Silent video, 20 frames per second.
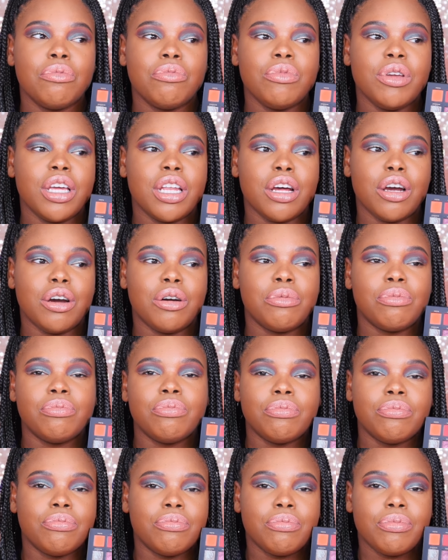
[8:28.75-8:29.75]
you know
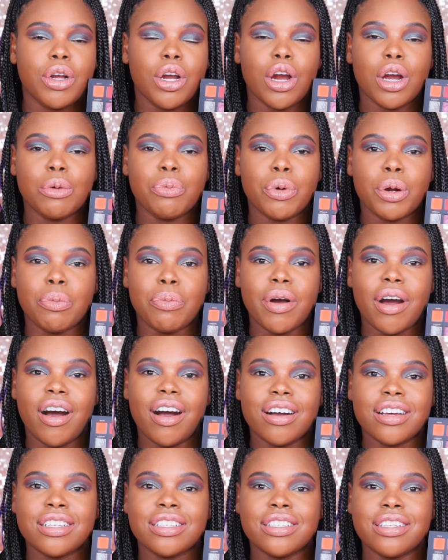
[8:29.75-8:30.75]
cardboard
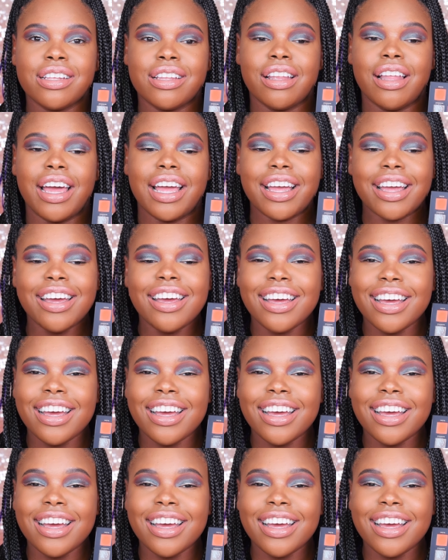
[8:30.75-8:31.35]
box and like